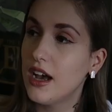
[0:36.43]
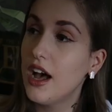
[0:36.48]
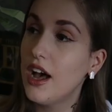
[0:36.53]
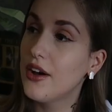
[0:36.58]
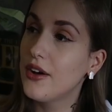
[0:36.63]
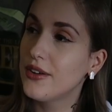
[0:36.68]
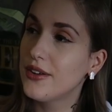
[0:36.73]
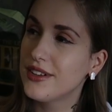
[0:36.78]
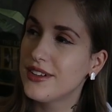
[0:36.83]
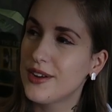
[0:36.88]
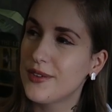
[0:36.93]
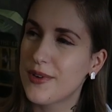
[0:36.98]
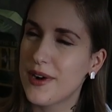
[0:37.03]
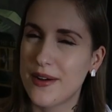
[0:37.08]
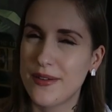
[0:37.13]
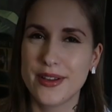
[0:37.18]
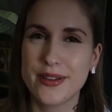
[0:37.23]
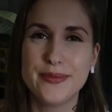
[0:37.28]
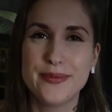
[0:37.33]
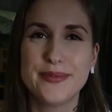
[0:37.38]
Oh, no
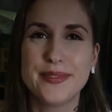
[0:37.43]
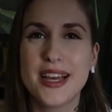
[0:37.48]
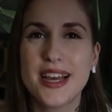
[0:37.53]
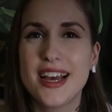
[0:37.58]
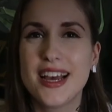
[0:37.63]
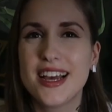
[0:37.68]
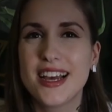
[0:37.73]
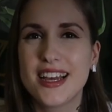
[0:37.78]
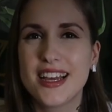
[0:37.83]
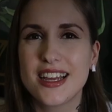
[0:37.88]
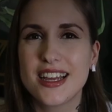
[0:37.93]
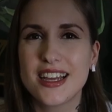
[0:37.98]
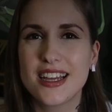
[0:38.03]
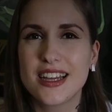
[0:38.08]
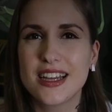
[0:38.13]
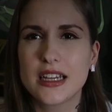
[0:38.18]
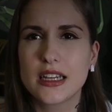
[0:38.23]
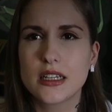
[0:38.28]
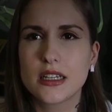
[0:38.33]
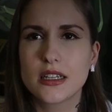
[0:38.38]
problem.
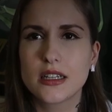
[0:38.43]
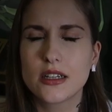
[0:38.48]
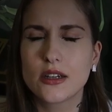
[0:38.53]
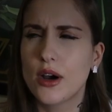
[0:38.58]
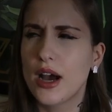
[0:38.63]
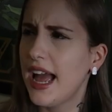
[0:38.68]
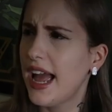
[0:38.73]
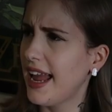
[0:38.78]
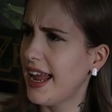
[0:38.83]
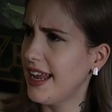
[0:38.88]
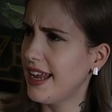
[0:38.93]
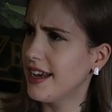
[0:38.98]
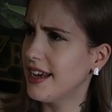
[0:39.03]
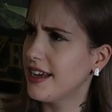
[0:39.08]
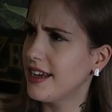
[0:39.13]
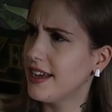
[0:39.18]
Hey!